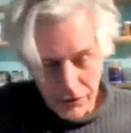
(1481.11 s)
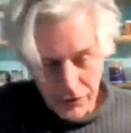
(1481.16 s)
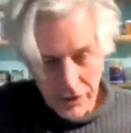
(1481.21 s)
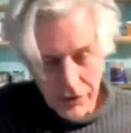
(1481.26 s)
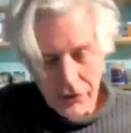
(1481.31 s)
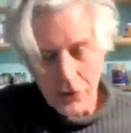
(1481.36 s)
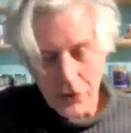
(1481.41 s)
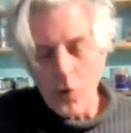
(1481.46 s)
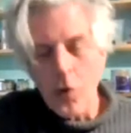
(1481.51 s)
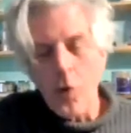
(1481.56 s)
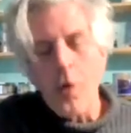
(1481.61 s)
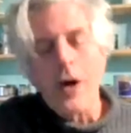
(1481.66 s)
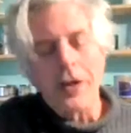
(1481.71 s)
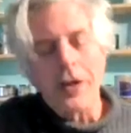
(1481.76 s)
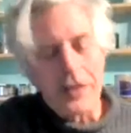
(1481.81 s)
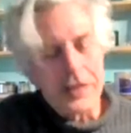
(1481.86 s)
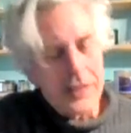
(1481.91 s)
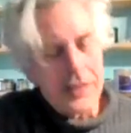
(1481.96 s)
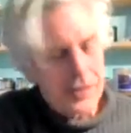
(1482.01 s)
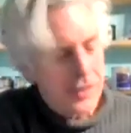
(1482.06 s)
It's a
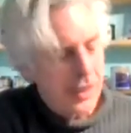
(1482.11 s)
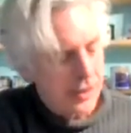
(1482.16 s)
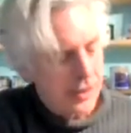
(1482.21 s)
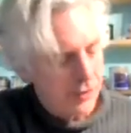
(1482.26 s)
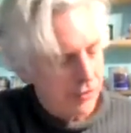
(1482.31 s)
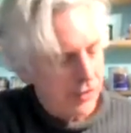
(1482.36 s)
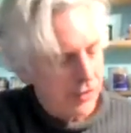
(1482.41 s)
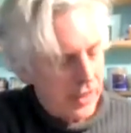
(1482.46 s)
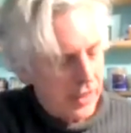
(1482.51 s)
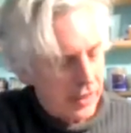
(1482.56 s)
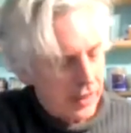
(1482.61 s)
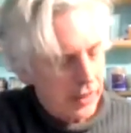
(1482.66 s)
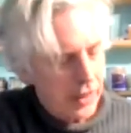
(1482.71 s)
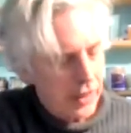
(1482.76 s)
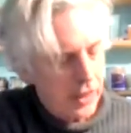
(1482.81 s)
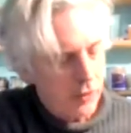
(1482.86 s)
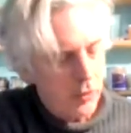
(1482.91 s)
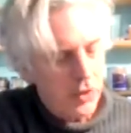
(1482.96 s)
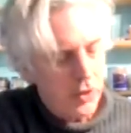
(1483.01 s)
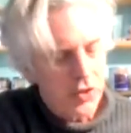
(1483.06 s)
quantity kind of thing,
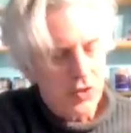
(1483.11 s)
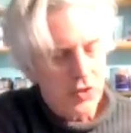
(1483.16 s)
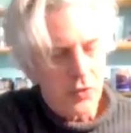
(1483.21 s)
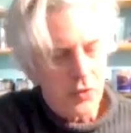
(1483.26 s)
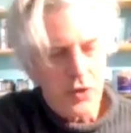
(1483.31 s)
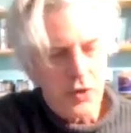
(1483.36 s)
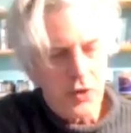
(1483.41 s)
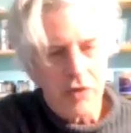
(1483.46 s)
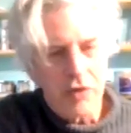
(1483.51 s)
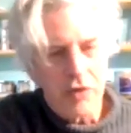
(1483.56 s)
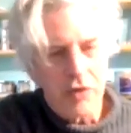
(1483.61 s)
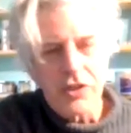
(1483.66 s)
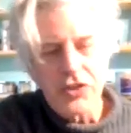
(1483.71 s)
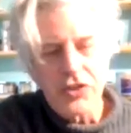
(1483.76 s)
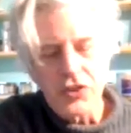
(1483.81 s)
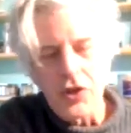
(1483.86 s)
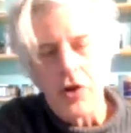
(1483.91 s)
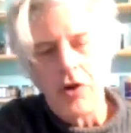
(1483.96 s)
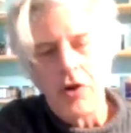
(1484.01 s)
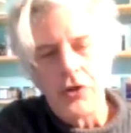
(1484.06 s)
and with every
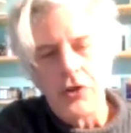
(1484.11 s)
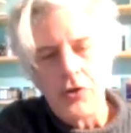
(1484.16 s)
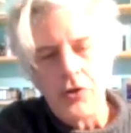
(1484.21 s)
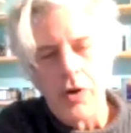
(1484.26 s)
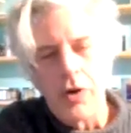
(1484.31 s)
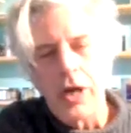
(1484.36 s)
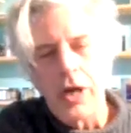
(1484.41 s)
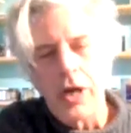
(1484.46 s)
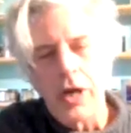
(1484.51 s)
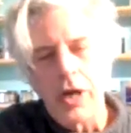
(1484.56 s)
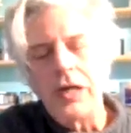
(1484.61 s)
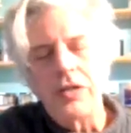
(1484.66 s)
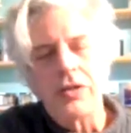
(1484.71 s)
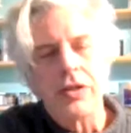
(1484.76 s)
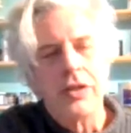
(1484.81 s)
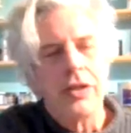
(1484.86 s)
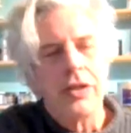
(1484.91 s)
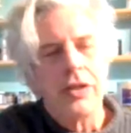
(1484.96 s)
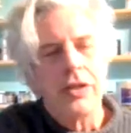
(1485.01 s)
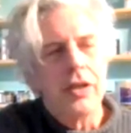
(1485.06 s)
song you write,
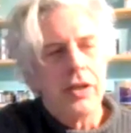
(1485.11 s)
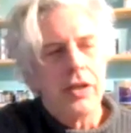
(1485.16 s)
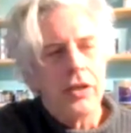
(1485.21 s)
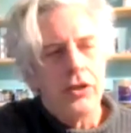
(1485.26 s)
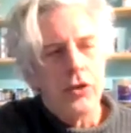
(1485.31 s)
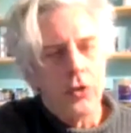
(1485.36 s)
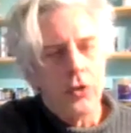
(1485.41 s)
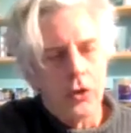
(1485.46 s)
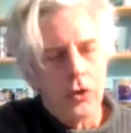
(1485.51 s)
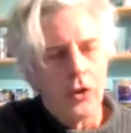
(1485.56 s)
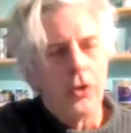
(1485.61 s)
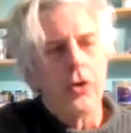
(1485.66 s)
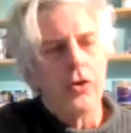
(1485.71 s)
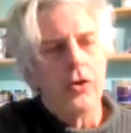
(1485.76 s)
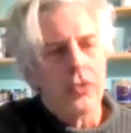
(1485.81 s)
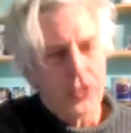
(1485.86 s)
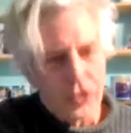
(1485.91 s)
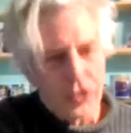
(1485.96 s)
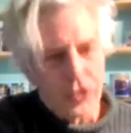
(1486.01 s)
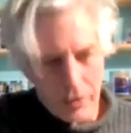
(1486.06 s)
you'll learn
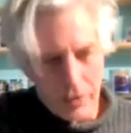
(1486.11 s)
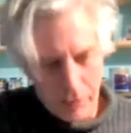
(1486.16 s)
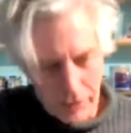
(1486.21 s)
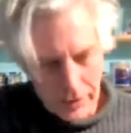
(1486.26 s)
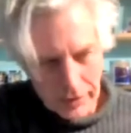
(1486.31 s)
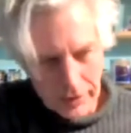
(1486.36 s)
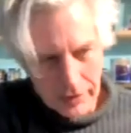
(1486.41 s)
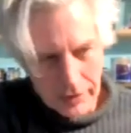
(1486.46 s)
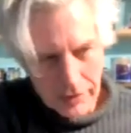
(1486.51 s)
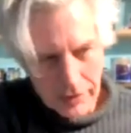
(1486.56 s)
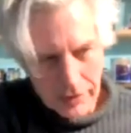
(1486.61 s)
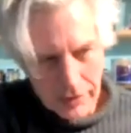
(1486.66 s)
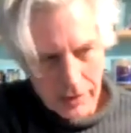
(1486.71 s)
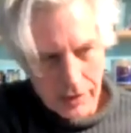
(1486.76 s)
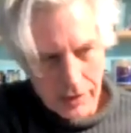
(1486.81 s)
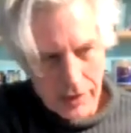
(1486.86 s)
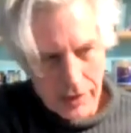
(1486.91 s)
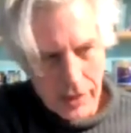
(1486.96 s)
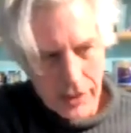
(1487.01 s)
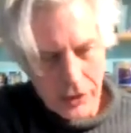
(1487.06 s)
something
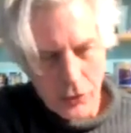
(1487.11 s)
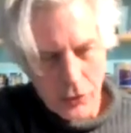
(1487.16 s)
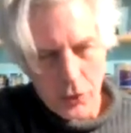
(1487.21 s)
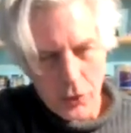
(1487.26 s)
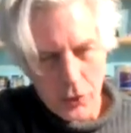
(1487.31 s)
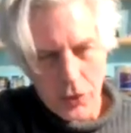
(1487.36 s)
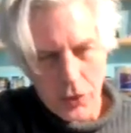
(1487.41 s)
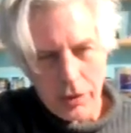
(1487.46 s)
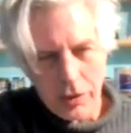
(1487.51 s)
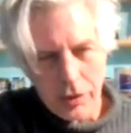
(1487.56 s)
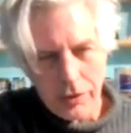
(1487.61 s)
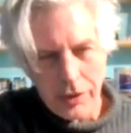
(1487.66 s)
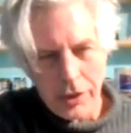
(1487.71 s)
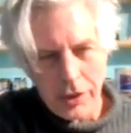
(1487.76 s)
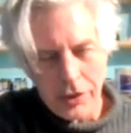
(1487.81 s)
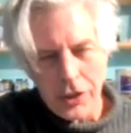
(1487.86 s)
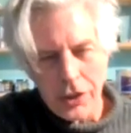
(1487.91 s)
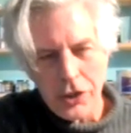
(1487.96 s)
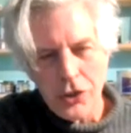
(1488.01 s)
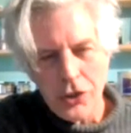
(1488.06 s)
that
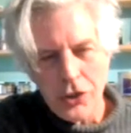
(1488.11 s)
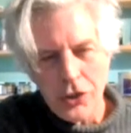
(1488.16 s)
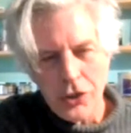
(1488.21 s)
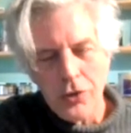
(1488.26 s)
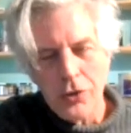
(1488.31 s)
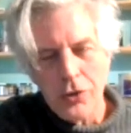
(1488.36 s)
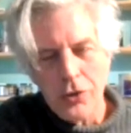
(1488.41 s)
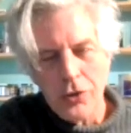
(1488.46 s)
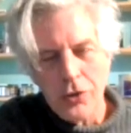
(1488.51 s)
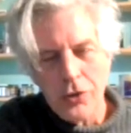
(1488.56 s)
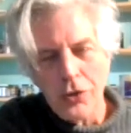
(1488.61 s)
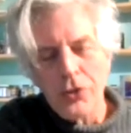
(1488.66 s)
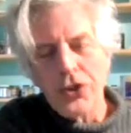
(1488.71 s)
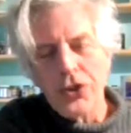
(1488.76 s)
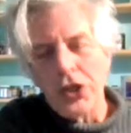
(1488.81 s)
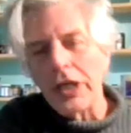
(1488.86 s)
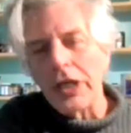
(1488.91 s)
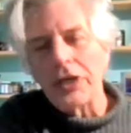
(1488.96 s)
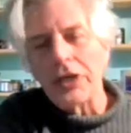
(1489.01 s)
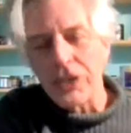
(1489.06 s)
then you use the
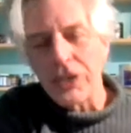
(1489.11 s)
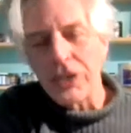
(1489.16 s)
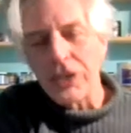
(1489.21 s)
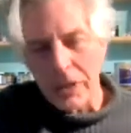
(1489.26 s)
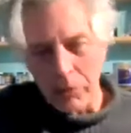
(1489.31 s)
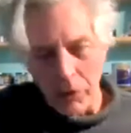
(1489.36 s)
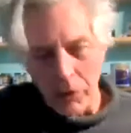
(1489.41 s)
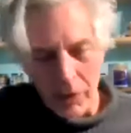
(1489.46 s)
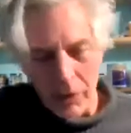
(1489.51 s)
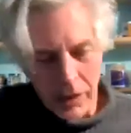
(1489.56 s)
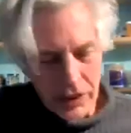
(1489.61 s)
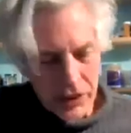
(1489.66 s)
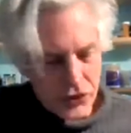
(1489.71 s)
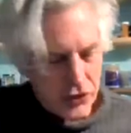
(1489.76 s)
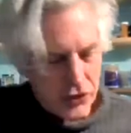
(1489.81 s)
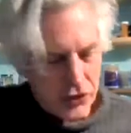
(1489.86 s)
next time you write a song.